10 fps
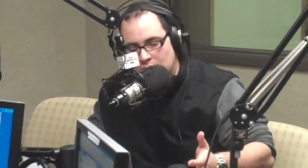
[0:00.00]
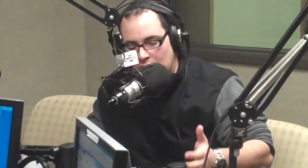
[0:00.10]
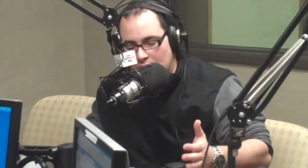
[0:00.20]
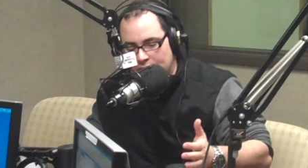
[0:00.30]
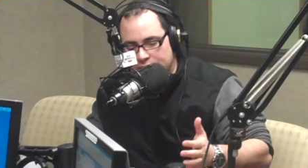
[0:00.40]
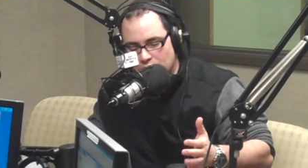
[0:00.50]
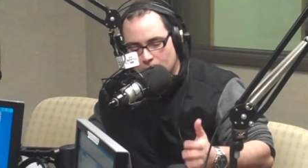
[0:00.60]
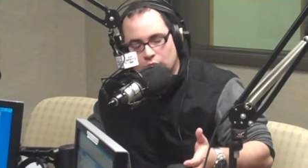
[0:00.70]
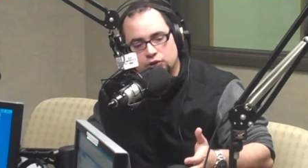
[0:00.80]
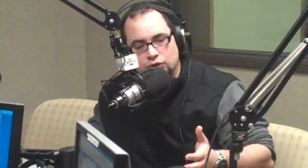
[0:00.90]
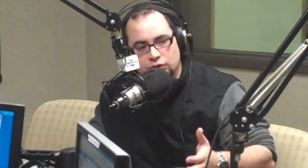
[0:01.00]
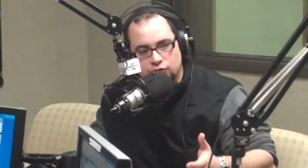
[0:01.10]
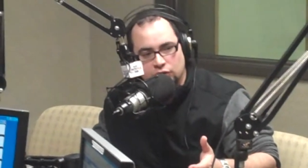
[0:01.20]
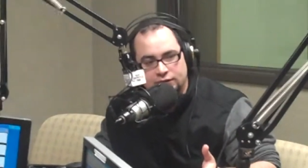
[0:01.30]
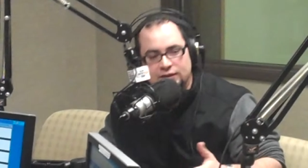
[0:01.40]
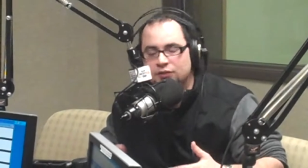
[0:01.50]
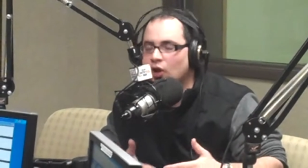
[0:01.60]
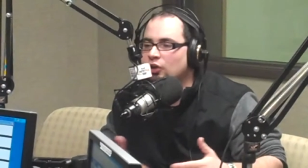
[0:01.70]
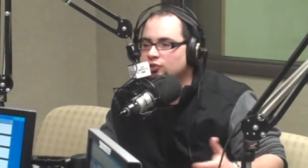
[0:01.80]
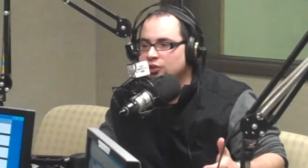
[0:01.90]
on commercial insurance, that's
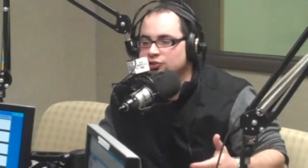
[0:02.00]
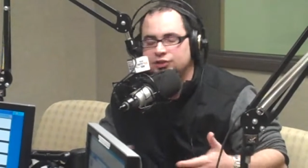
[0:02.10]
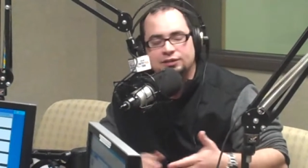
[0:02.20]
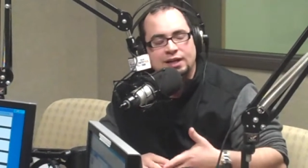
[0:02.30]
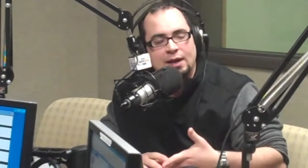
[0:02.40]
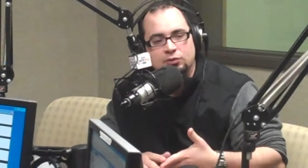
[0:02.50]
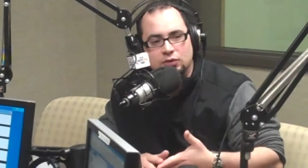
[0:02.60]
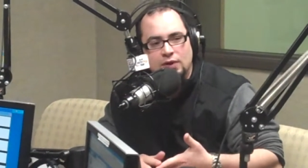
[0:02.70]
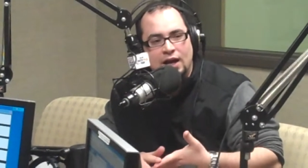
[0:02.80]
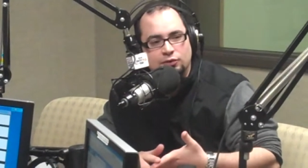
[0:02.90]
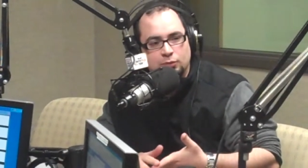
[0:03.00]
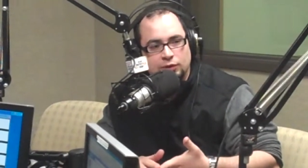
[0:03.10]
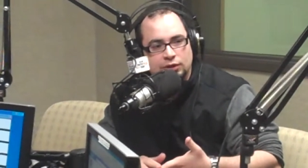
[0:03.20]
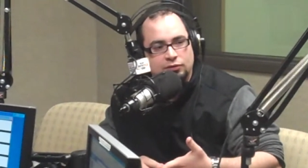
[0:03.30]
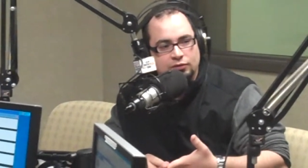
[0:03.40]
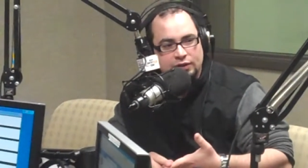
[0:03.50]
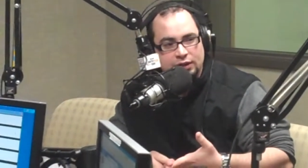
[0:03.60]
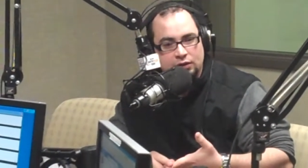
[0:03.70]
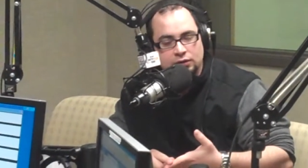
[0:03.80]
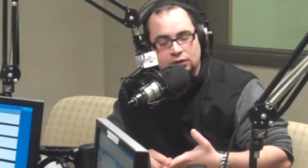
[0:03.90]
all she does. She's an absolute expert in her
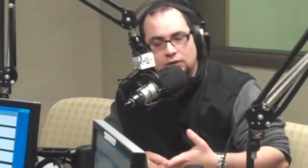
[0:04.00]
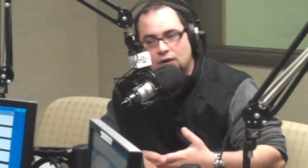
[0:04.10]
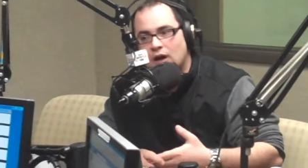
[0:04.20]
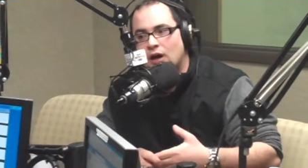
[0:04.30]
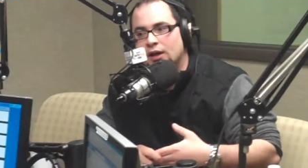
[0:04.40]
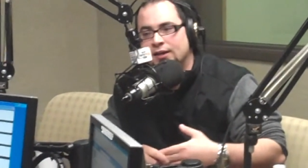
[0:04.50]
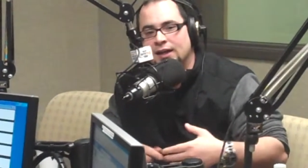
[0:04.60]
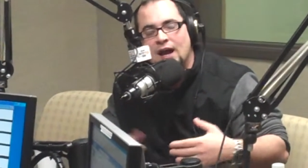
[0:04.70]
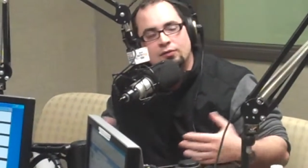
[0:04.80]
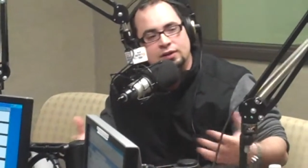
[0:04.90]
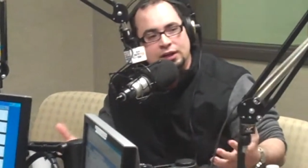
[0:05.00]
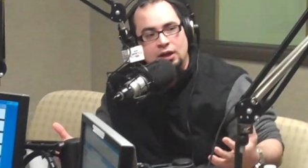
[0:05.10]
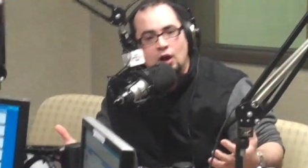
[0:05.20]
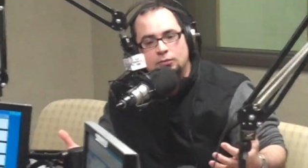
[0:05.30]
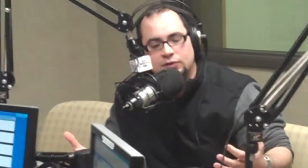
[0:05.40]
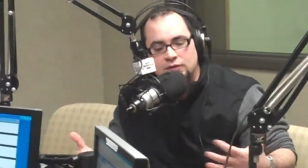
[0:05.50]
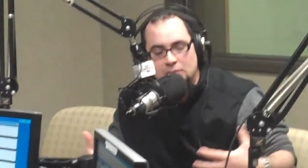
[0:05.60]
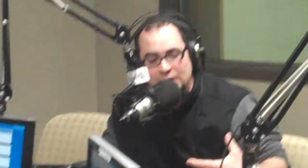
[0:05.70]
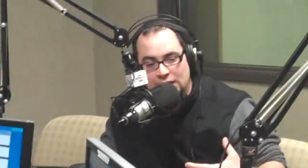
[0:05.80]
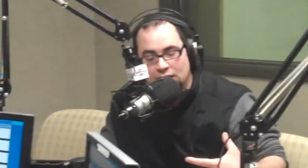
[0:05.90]
field. And then everything comes to
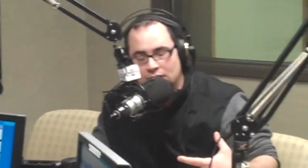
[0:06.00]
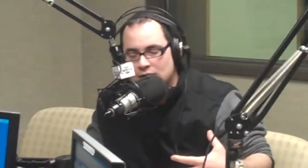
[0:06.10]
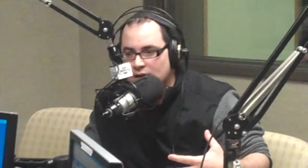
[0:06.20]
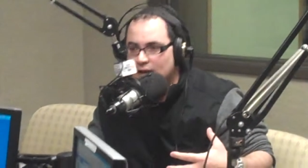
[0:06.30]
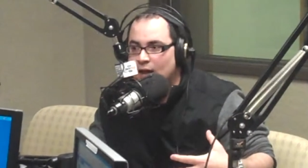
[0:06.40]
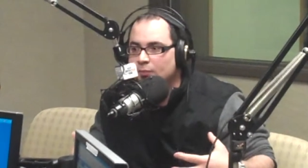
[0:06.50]
me, and I'm